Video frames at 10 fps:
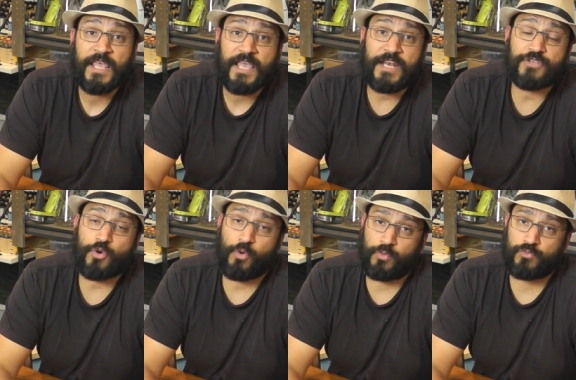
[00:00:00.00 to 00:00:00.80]
It is
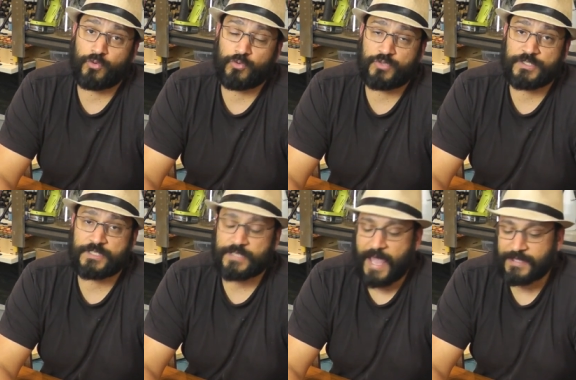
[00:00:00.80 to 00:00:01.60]
all rules and
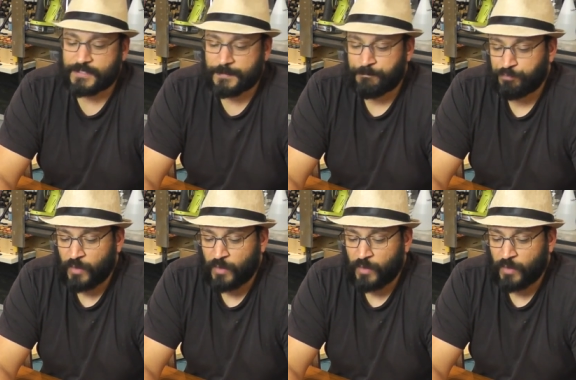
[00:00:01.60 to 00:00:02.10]
stats.